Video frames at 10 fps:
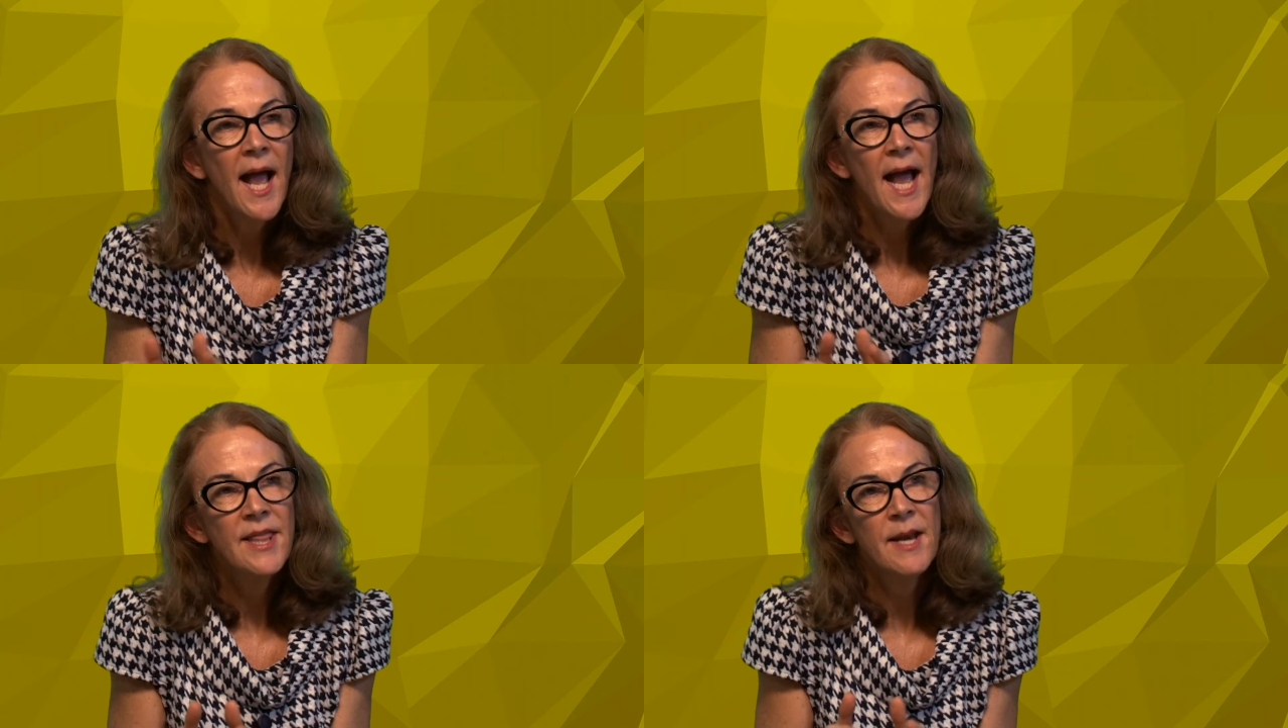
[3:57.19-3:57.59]

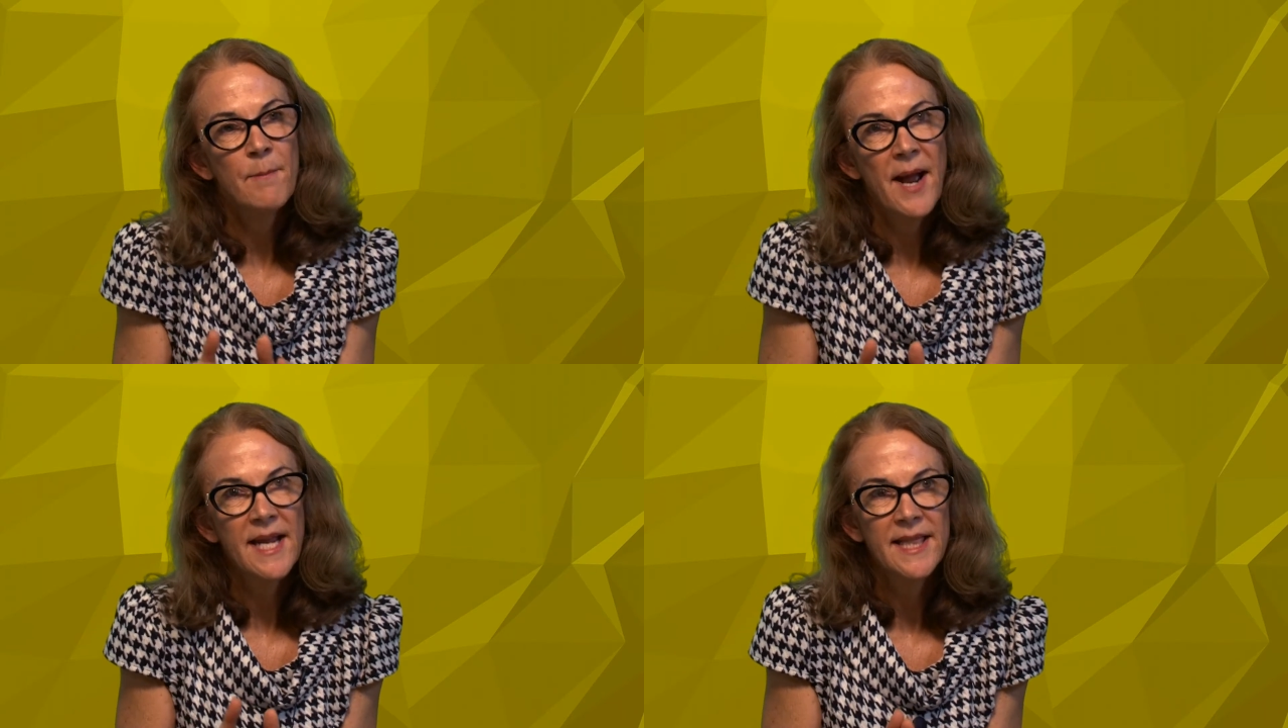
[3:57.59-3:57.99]
and then
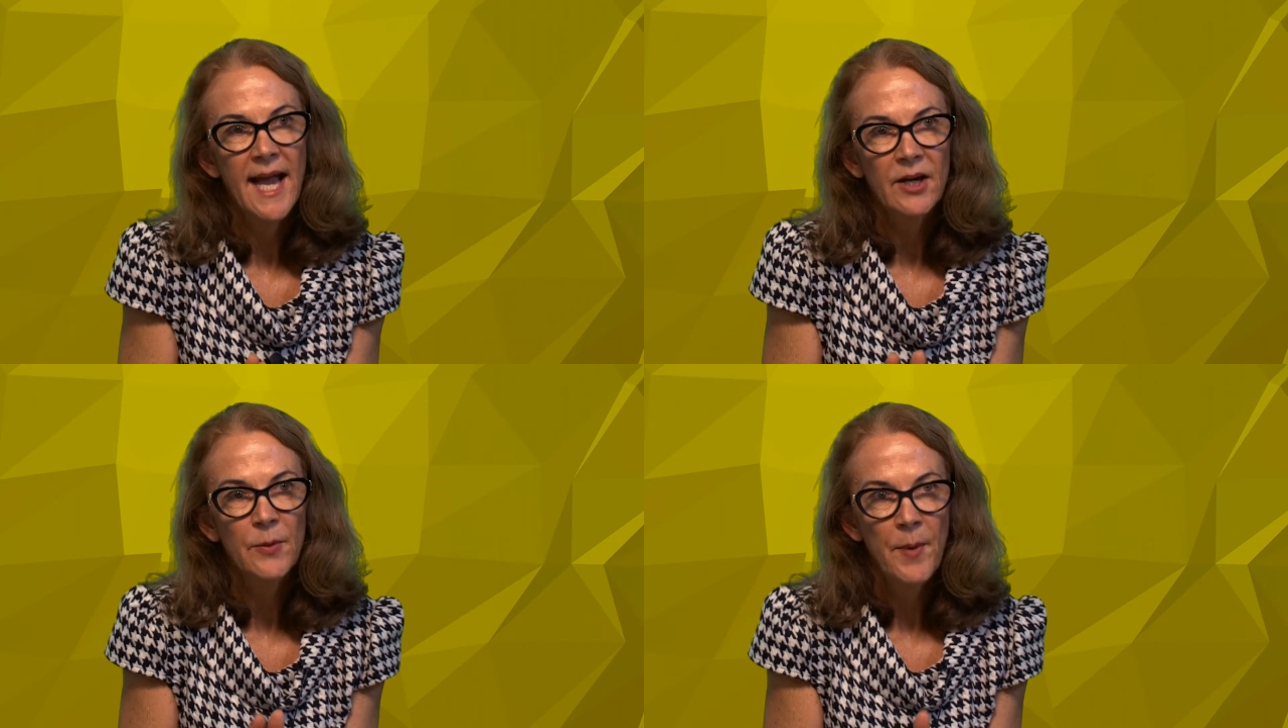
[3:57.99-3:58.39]
make
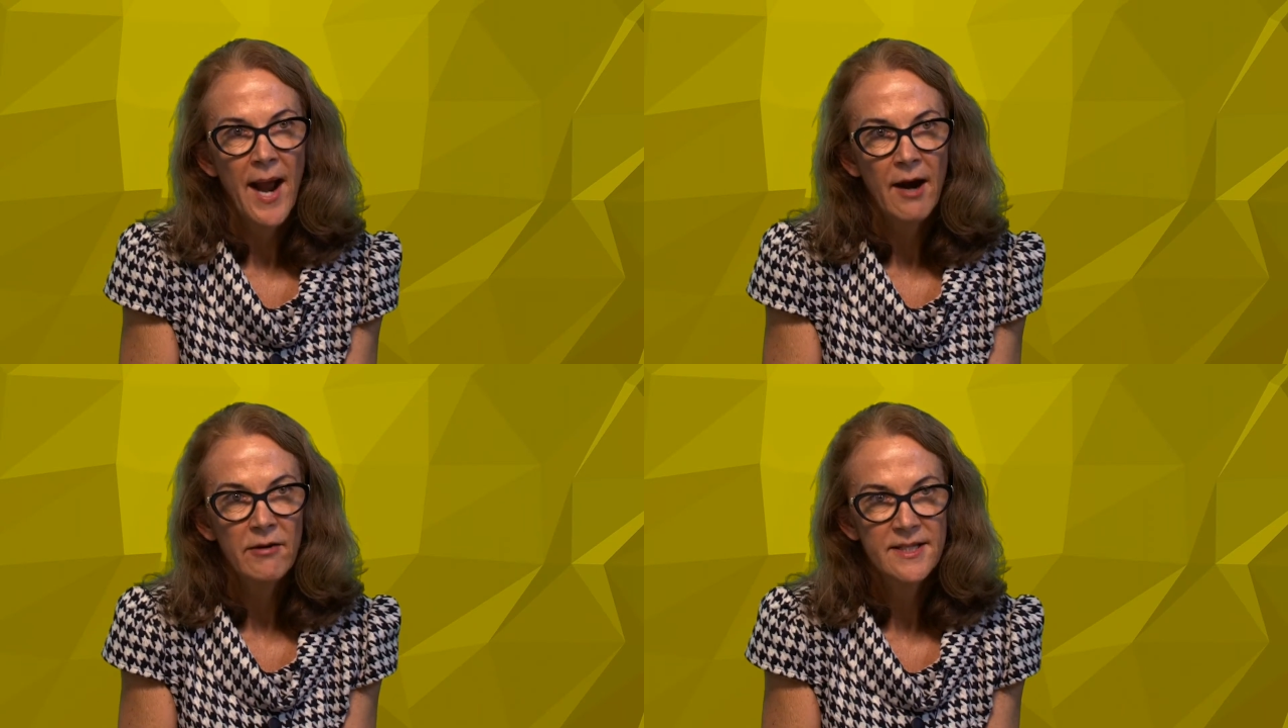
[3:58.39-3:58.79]
that
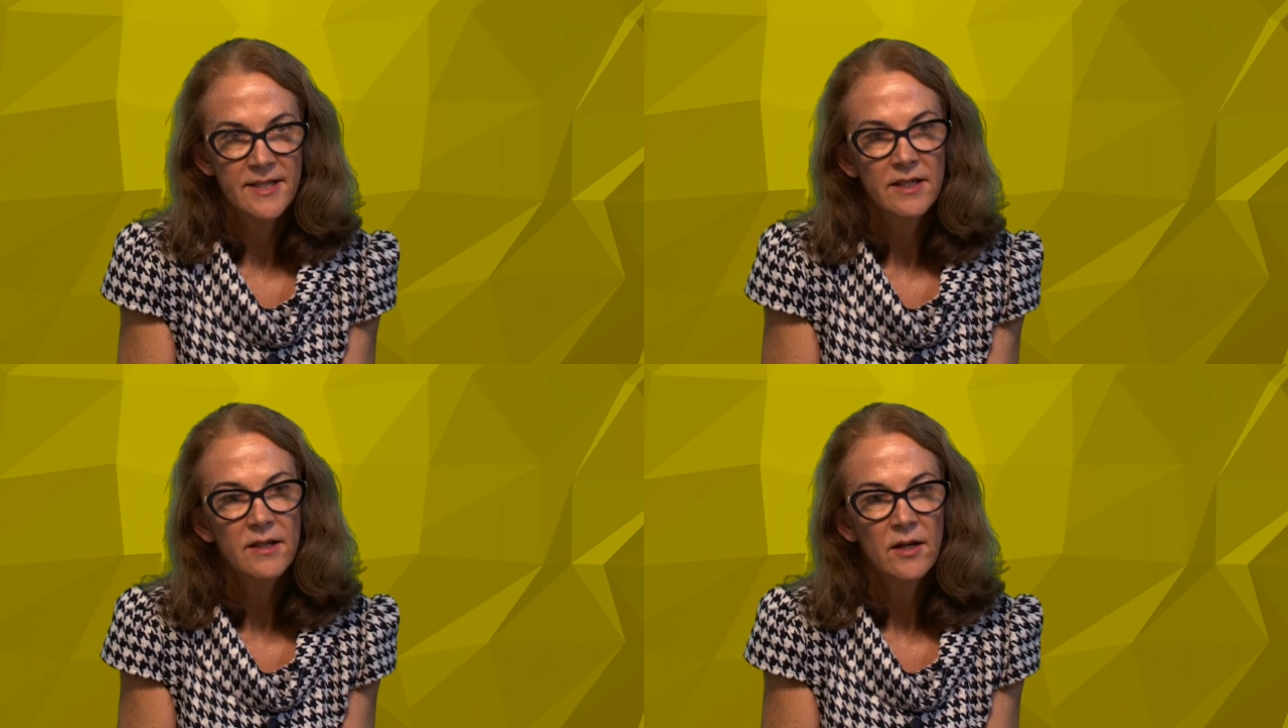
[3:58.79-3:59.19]

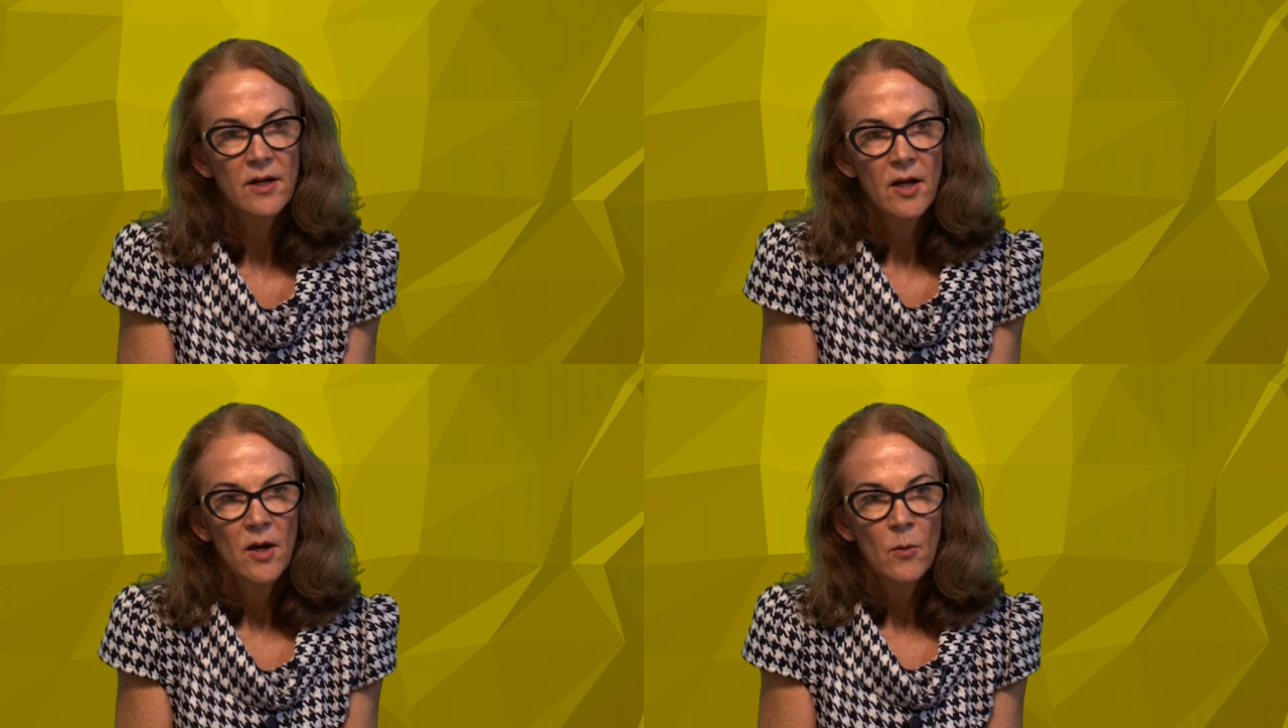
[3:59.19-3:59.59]
comparison
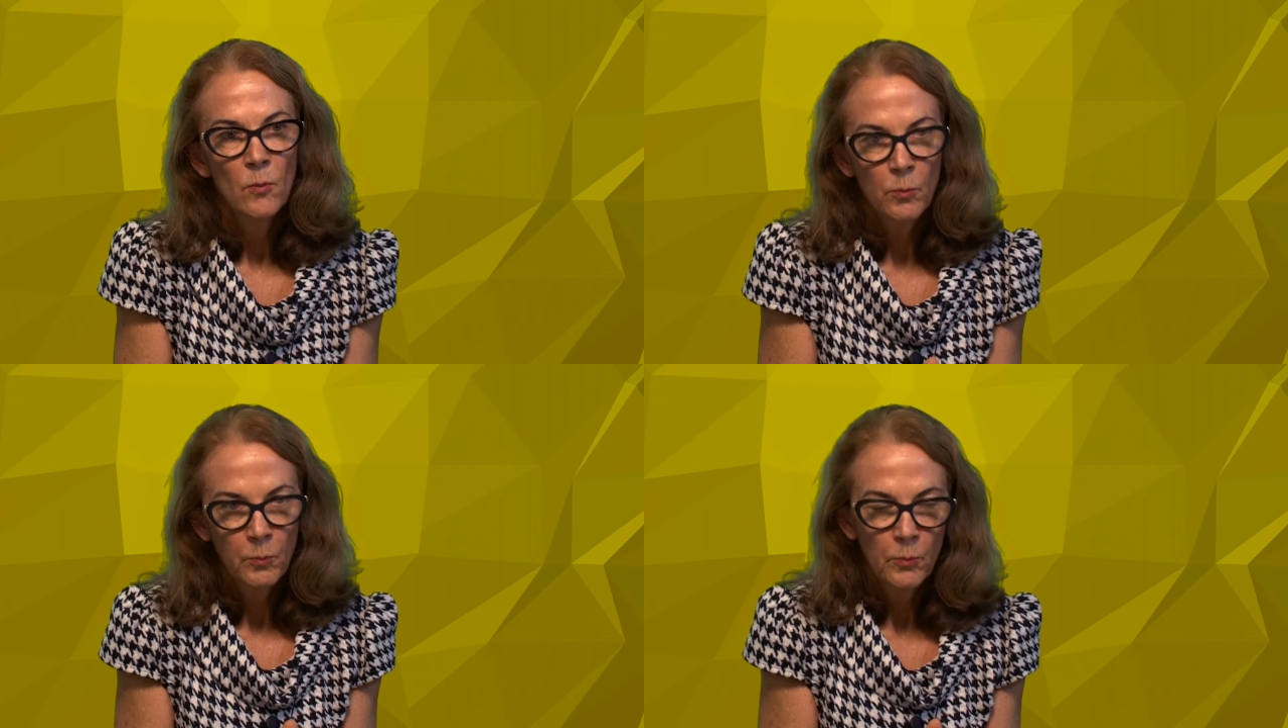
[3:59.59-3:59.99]

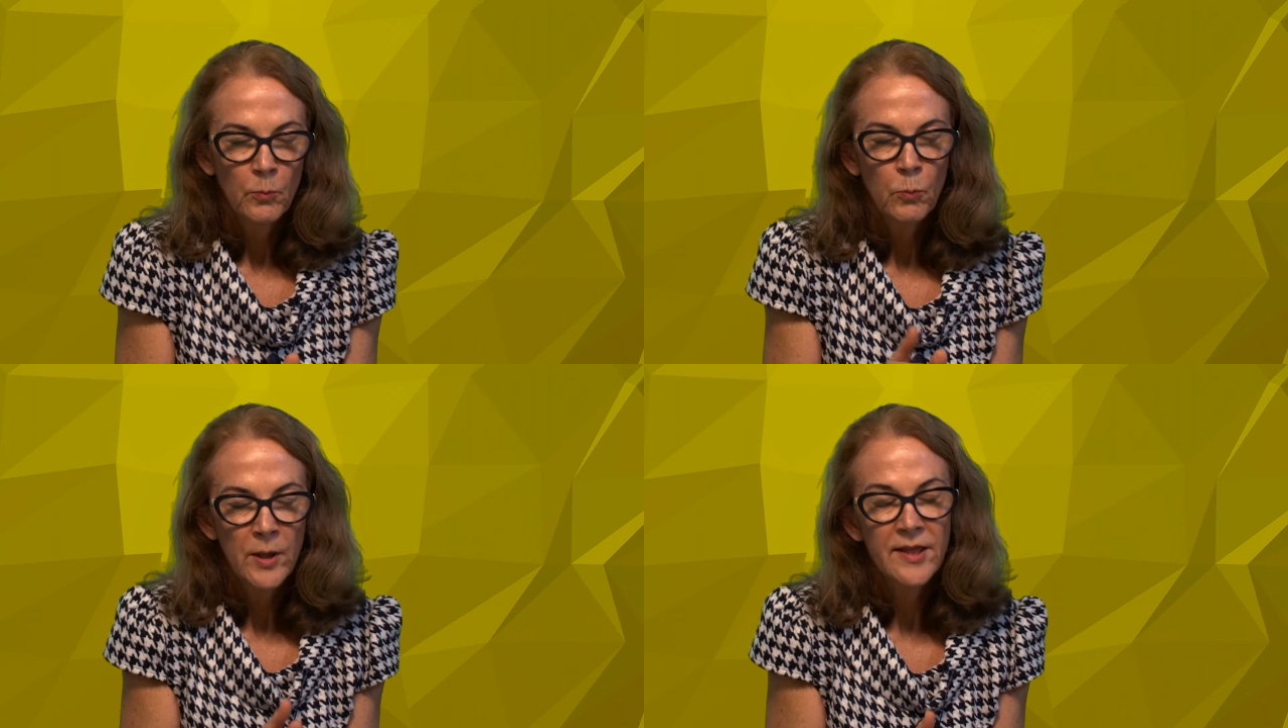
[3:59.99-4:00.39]

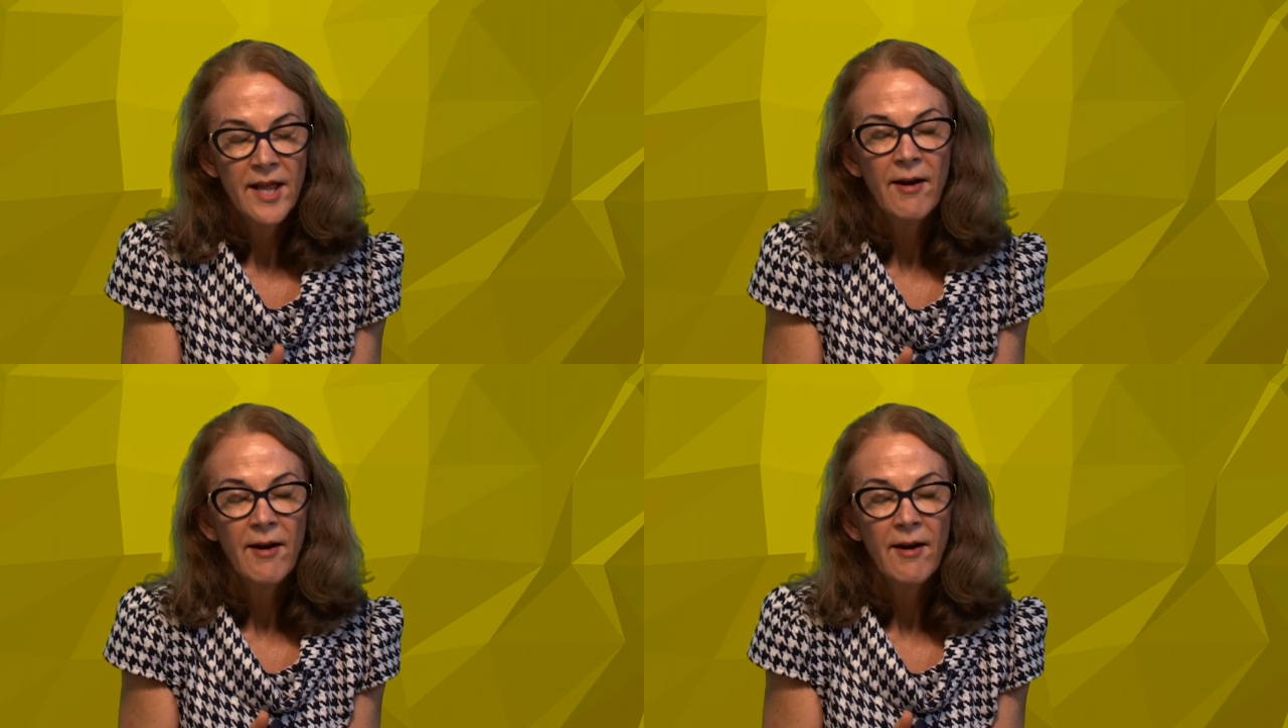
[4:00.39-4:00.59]
with their